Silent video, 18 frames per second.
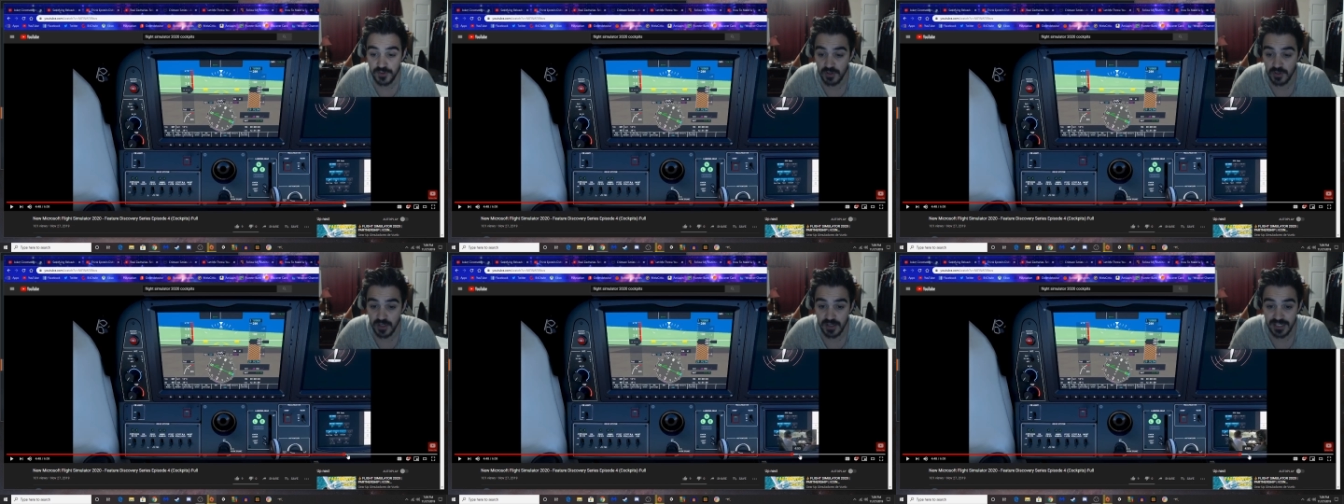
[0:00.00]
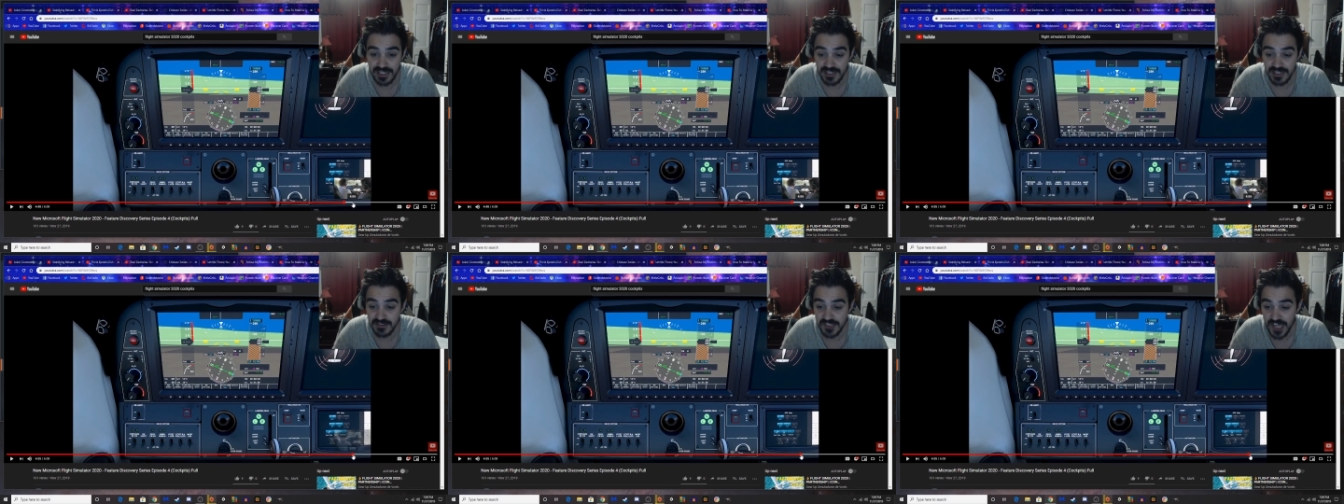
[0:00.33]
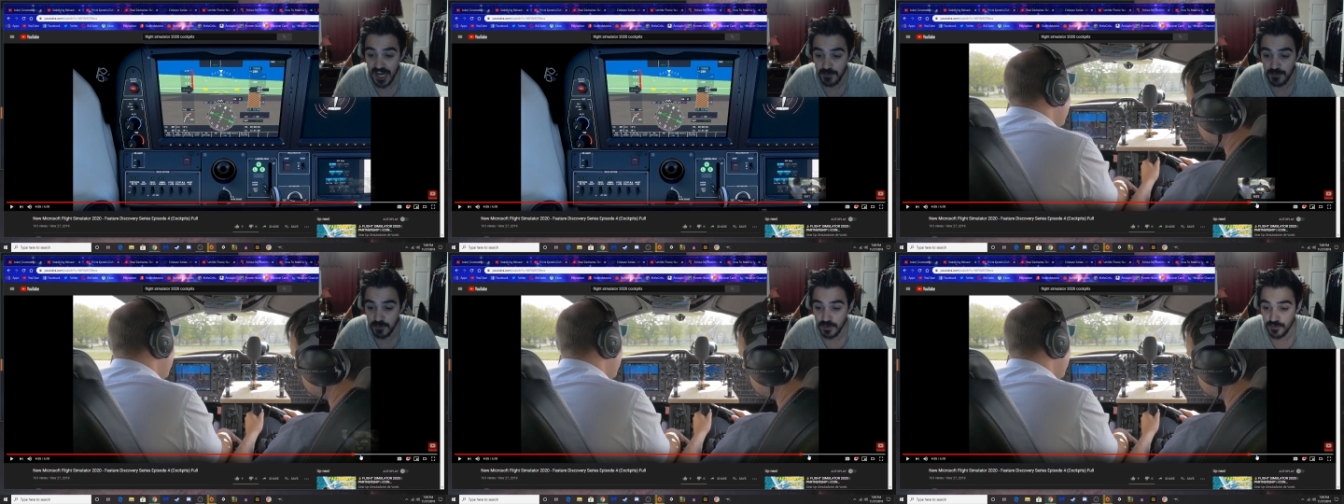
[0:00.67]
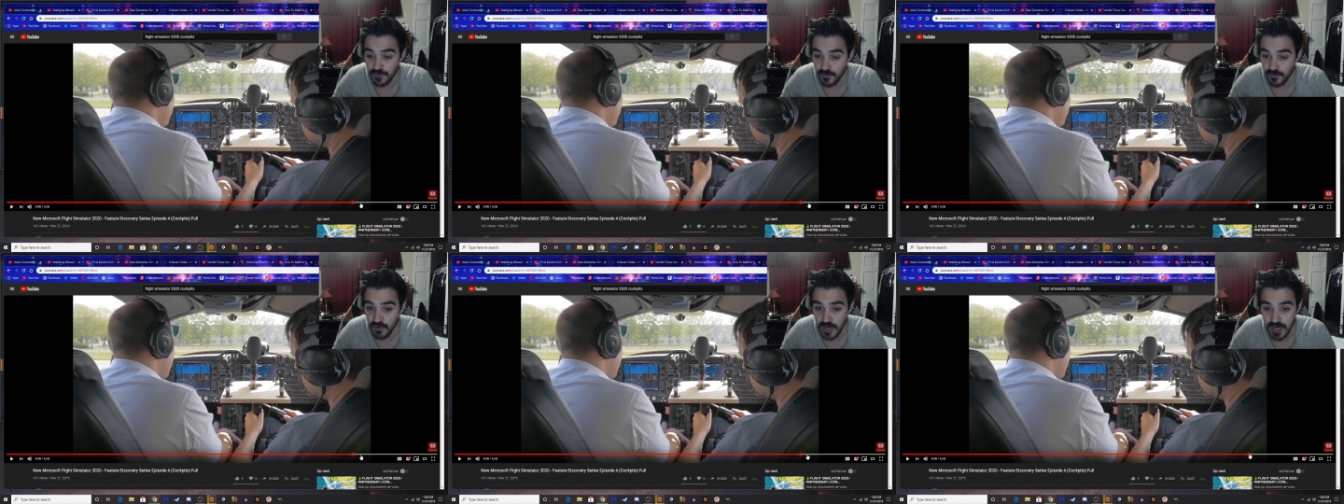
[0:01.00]
like an
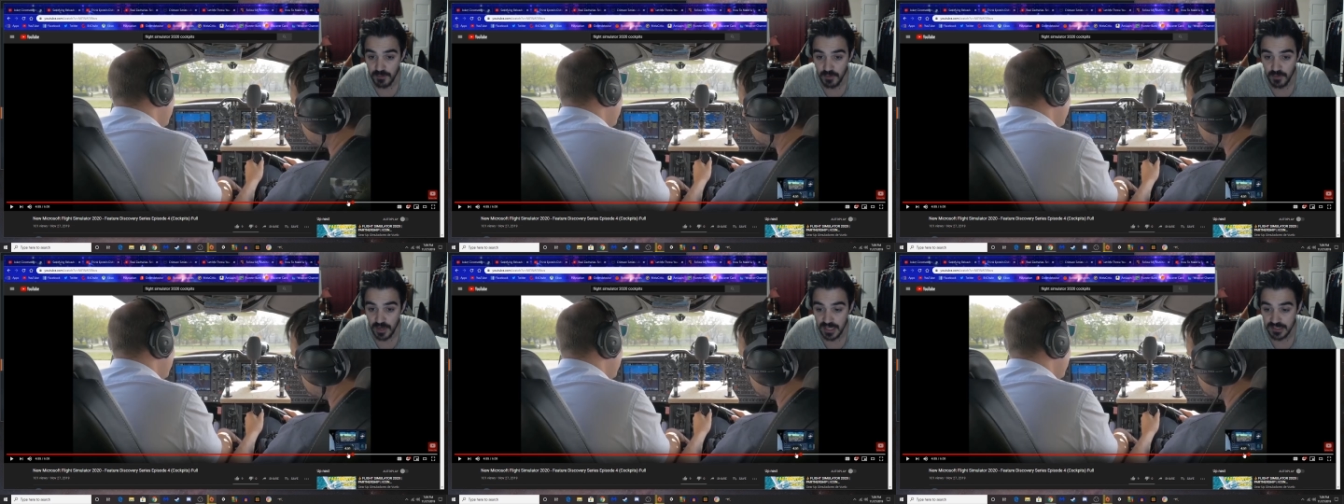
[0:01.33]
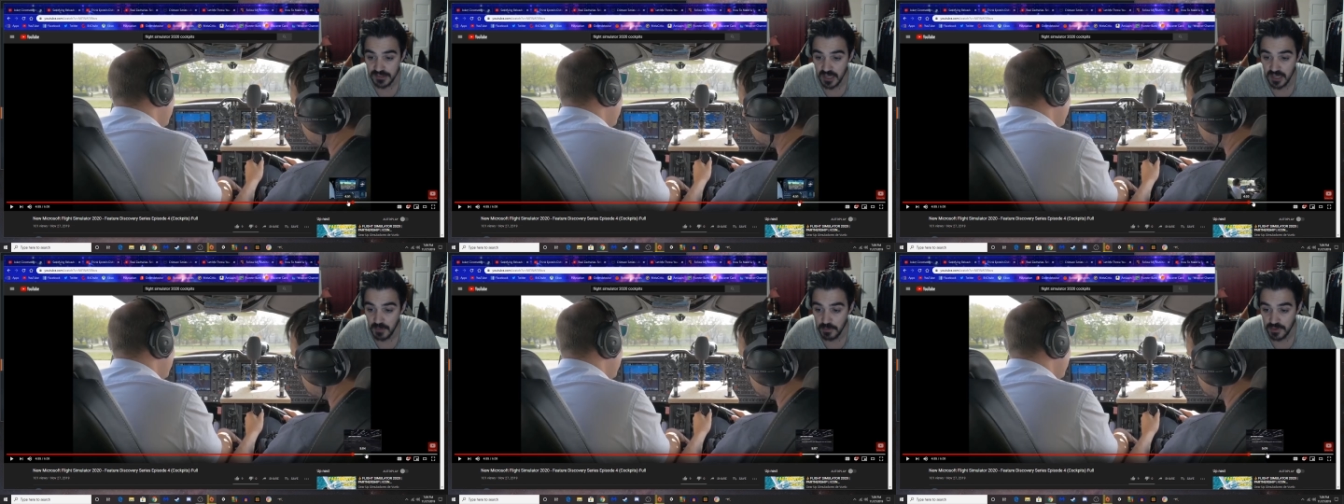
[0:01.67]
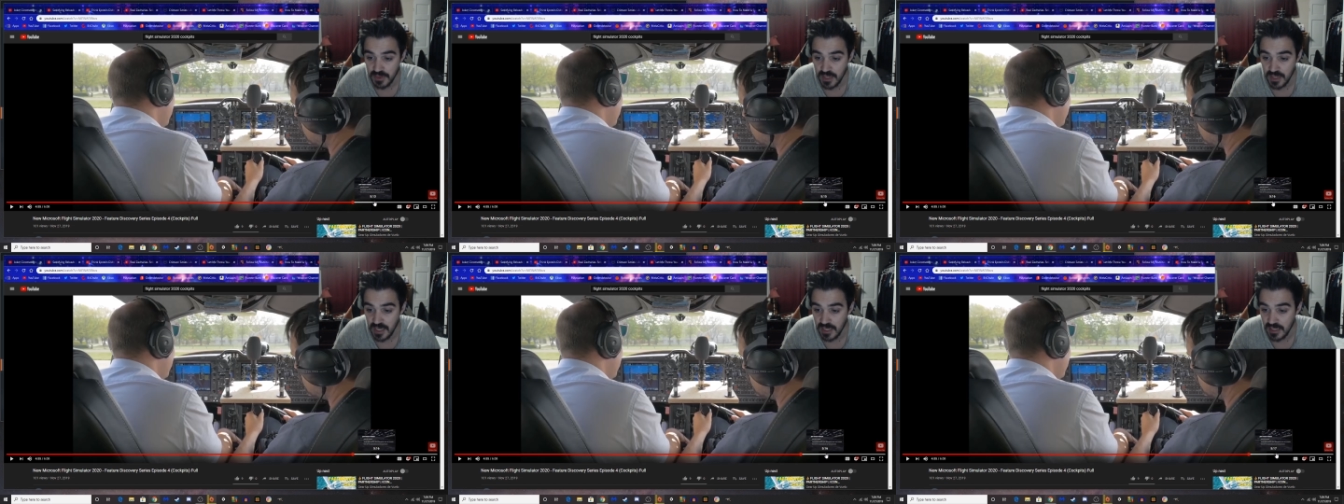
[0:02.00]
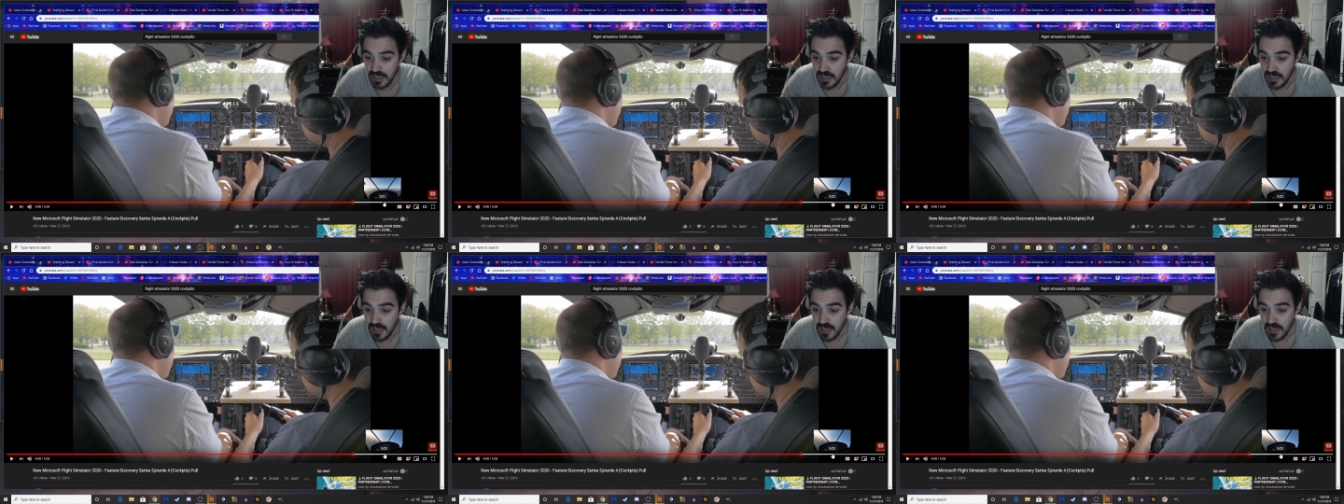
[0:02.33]
adaptive frame rate type of
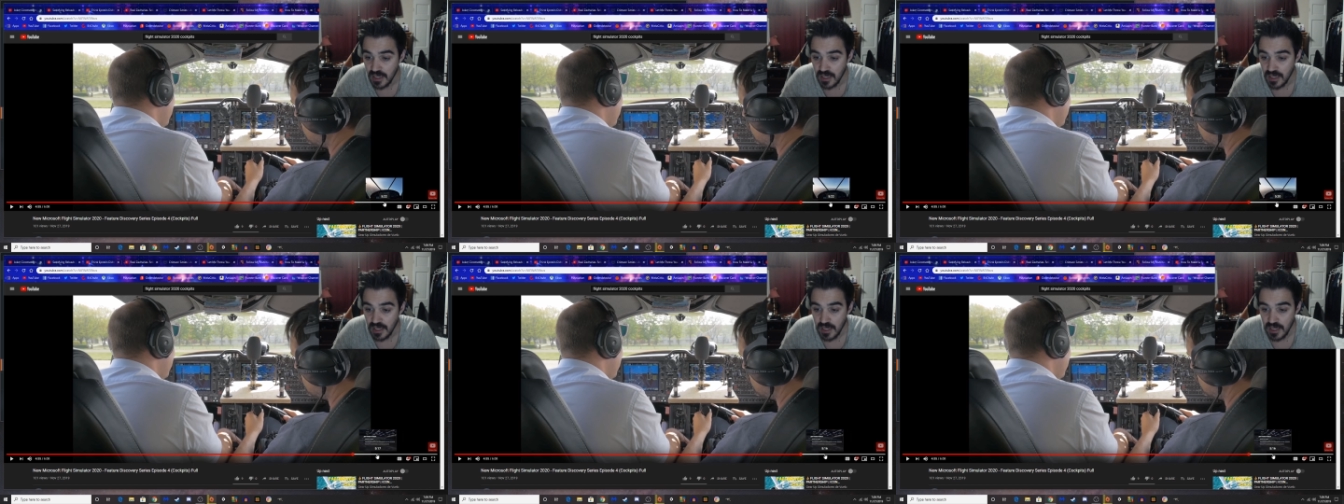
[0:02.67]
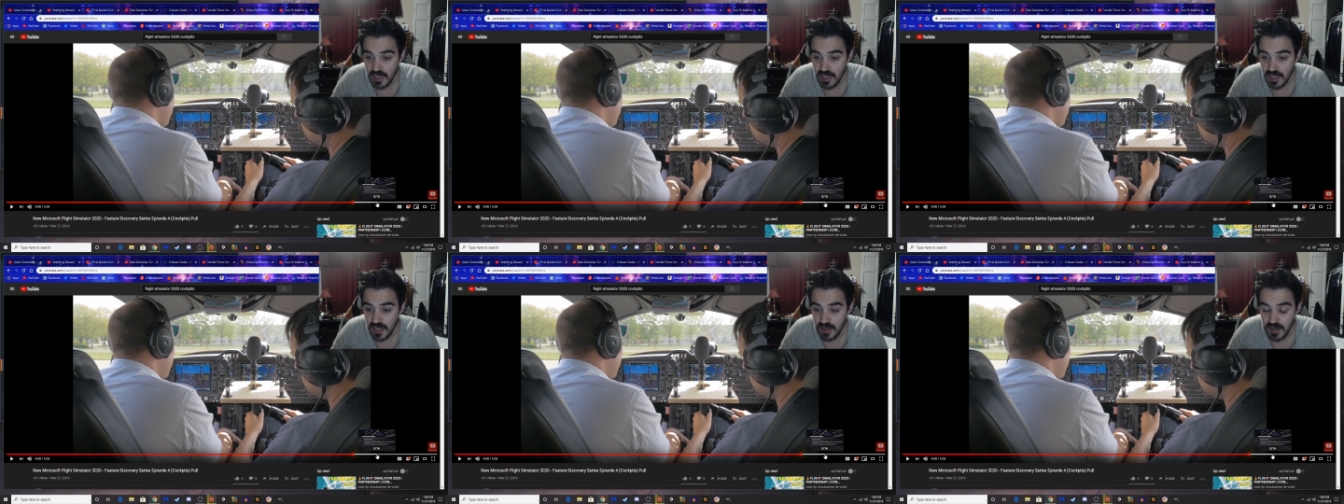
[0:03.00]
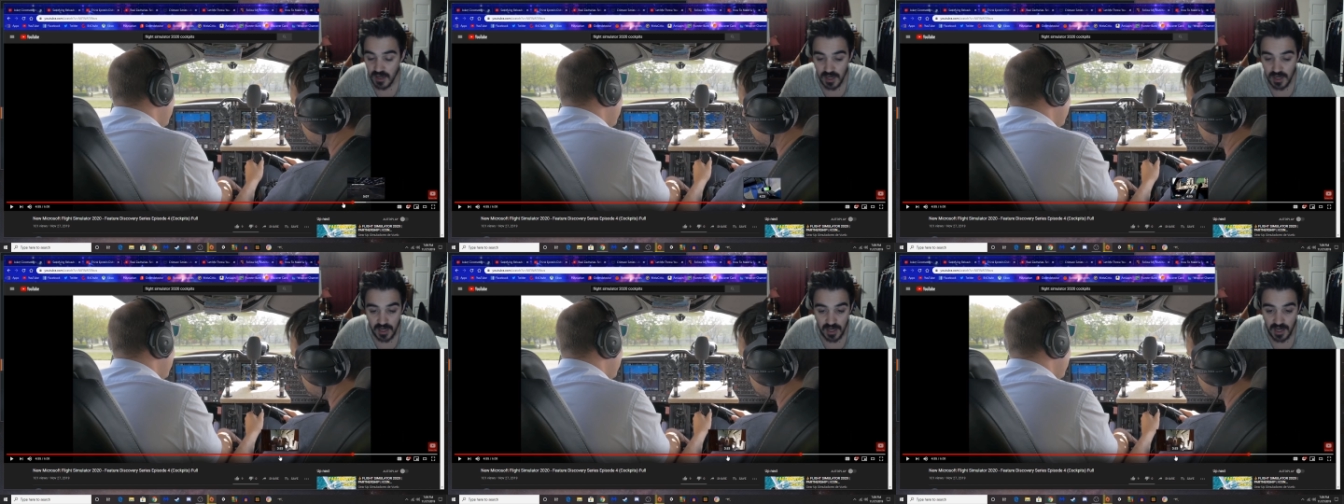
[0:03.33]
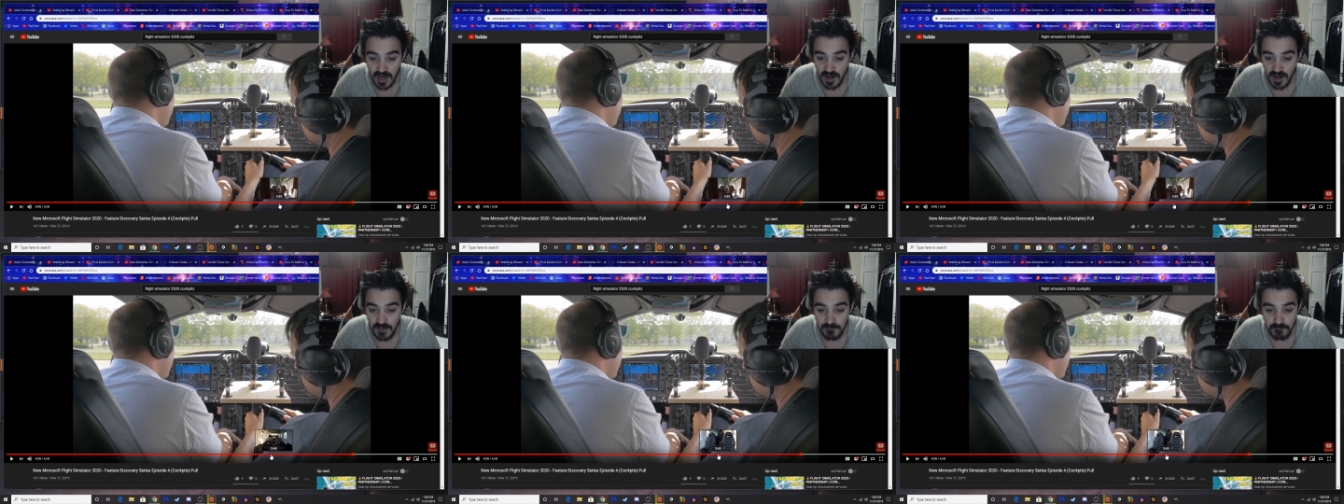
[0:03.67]
thing.
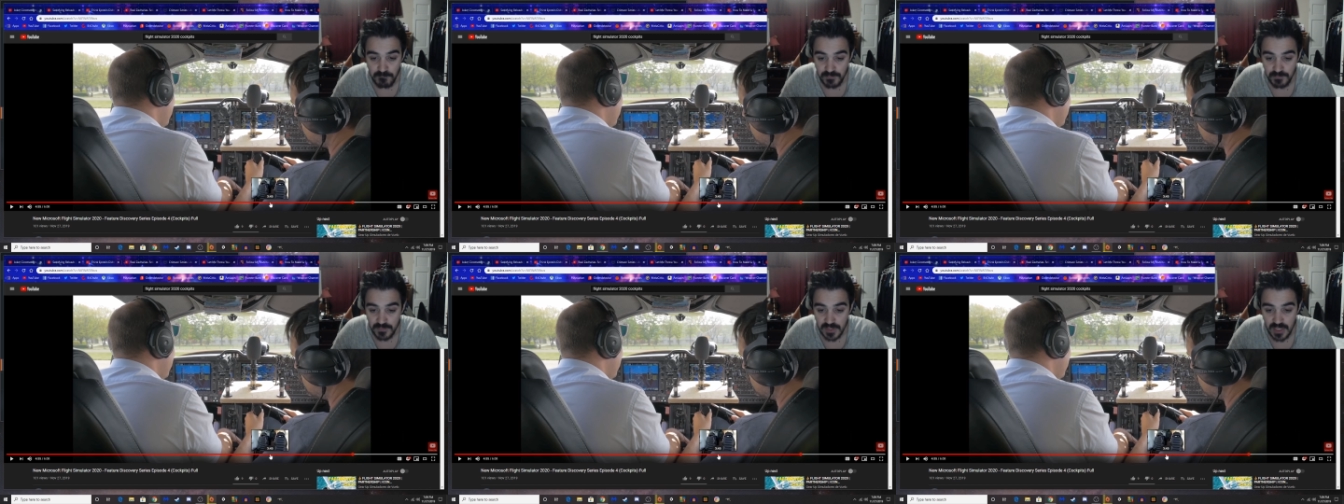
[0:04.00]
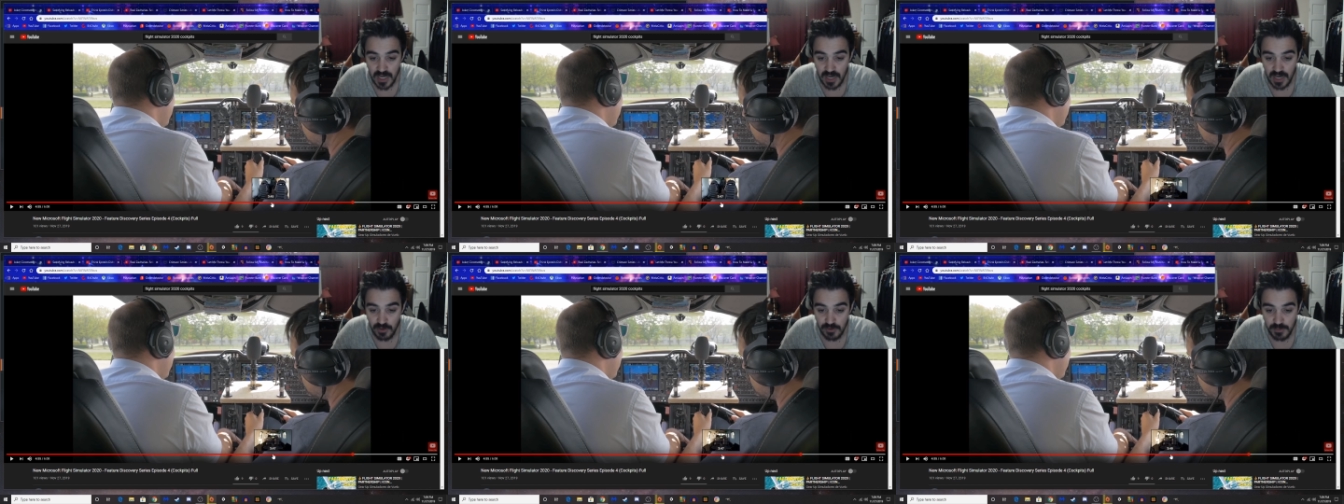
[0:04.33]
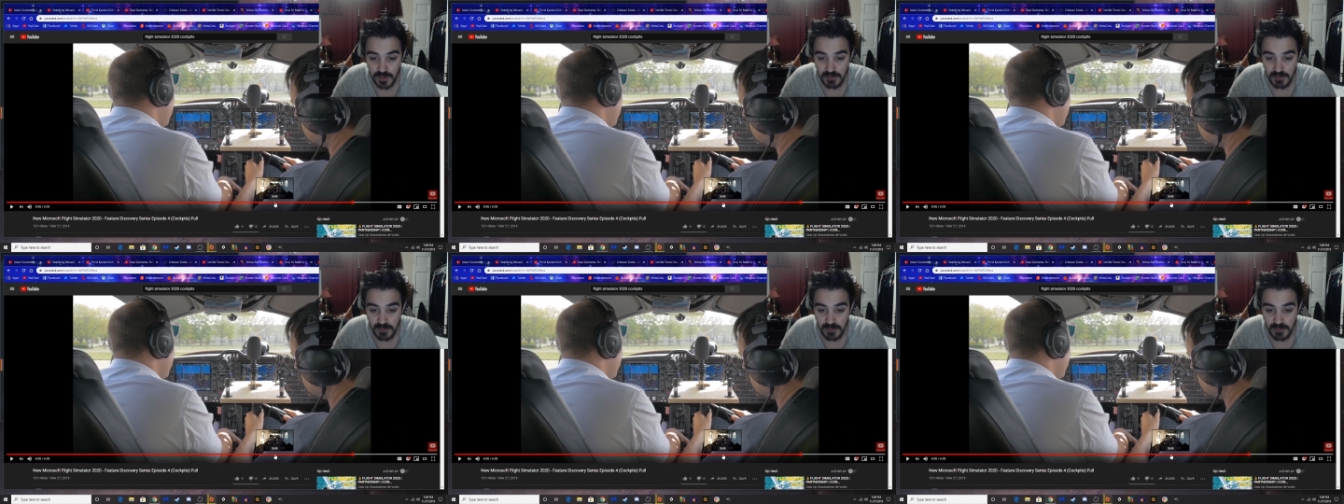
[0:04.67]
I will be